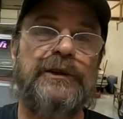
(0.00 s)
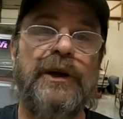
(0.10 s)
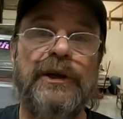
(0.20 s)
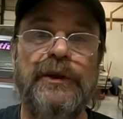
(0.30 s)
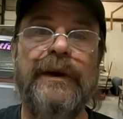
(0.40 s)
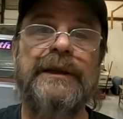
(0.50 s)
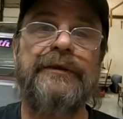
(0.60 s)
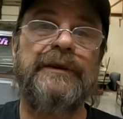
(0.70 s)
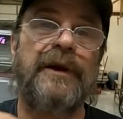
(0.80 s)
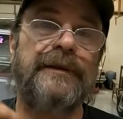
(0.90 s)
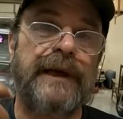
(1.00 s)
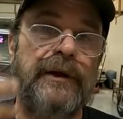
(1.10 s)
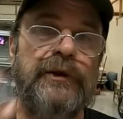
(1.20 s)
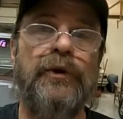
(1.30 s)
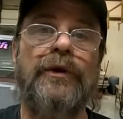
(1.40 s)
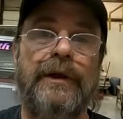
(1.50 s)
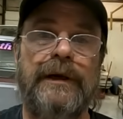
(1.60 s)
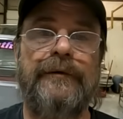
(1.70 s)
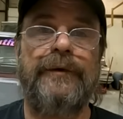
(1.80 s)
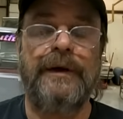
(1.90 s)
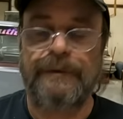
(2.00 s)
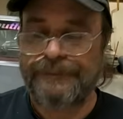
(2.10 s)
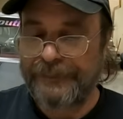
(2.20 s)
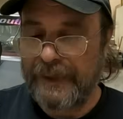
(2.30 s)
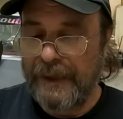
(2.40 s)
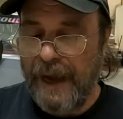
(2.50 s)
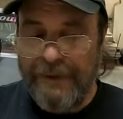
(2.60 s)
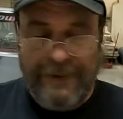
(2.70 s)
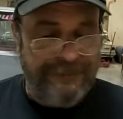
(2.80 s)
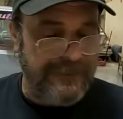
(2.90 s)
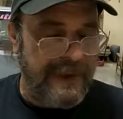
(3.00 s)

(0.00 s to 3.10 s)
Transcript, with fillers: sure that you get the result that you're looking for all right